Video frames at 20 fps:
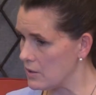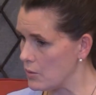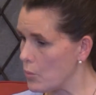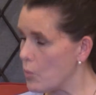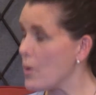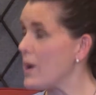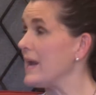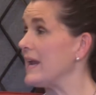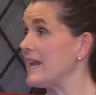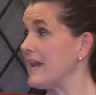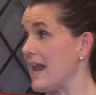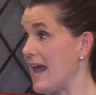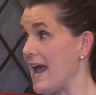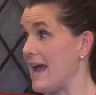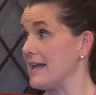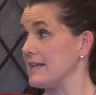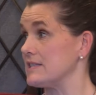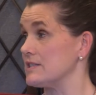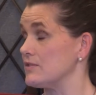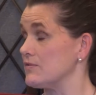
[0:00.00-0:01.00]
white
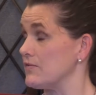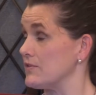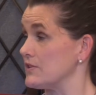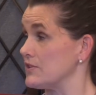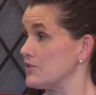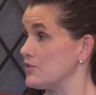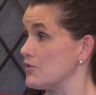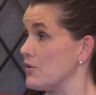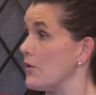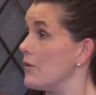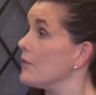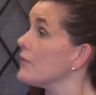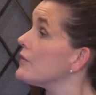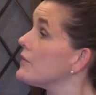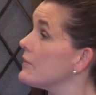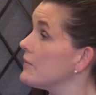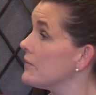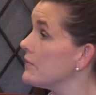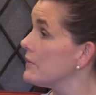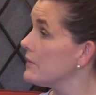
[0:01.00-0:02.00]
hats for stroke.
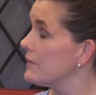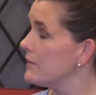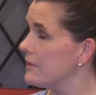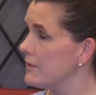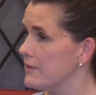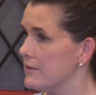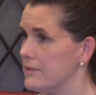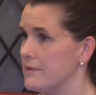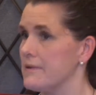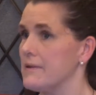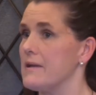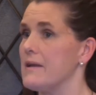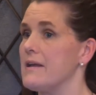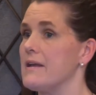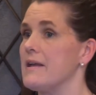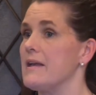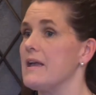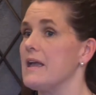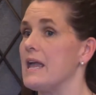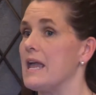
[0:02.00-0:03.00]

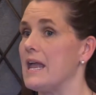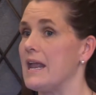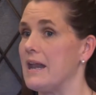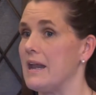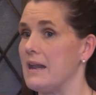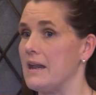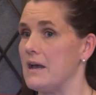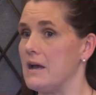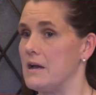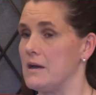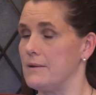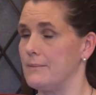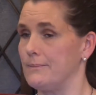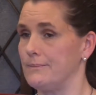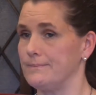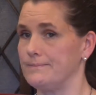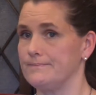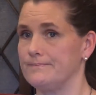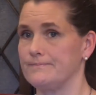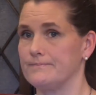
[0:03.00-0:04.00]

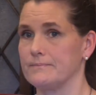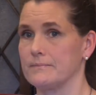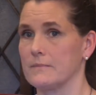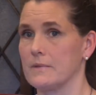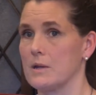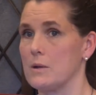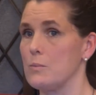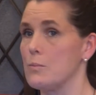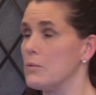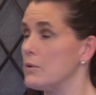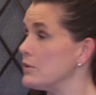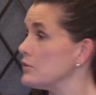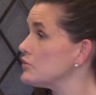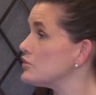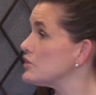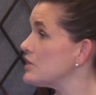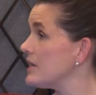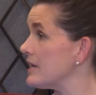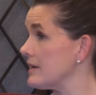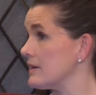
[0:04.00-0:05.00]
And
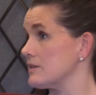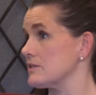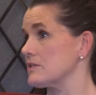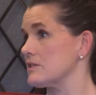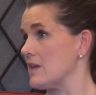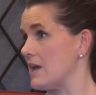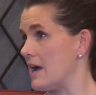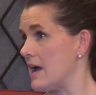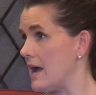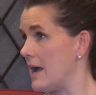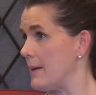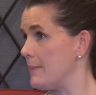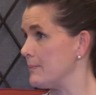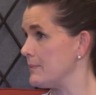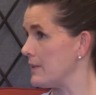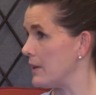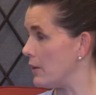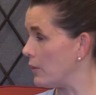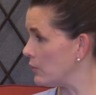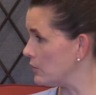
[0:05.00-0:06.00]
most years,
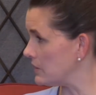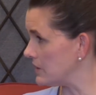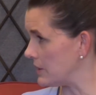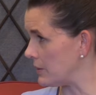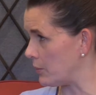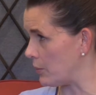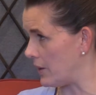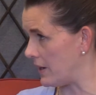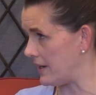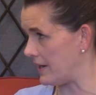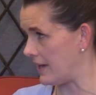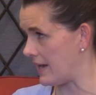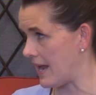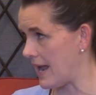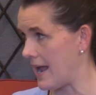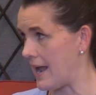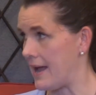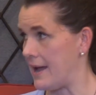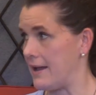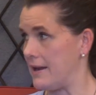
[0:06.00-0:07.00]
I'm the only white
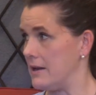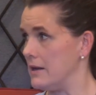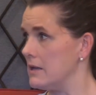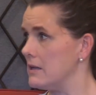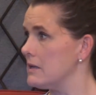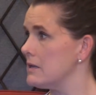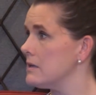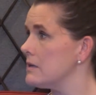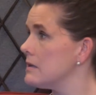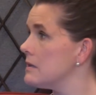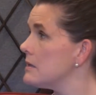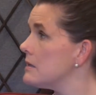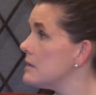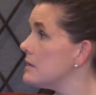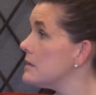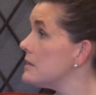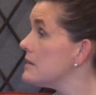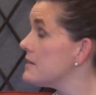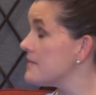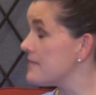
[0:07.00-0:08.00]
hat
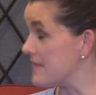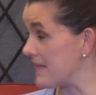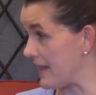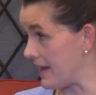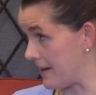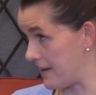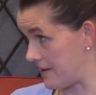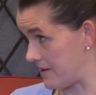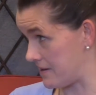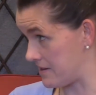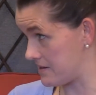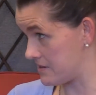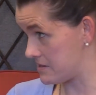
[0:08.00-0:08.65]
there.